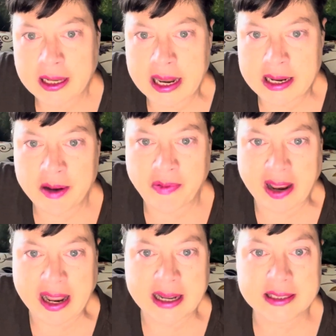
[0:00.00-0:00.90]
an
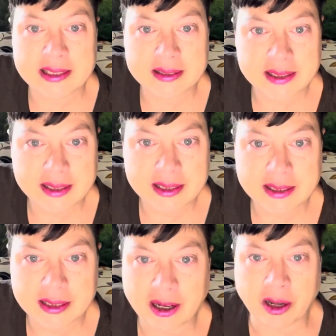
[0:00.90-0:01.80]
advance
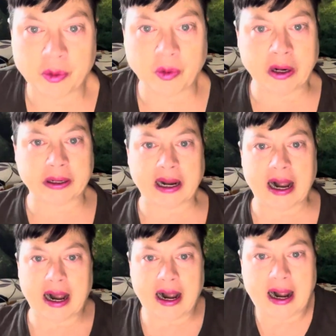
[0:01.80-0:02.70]
on work
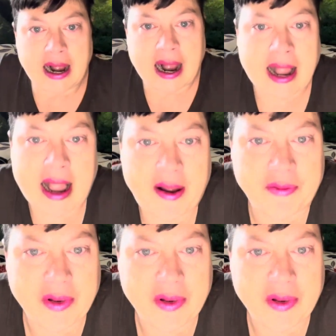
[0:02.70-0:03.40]
I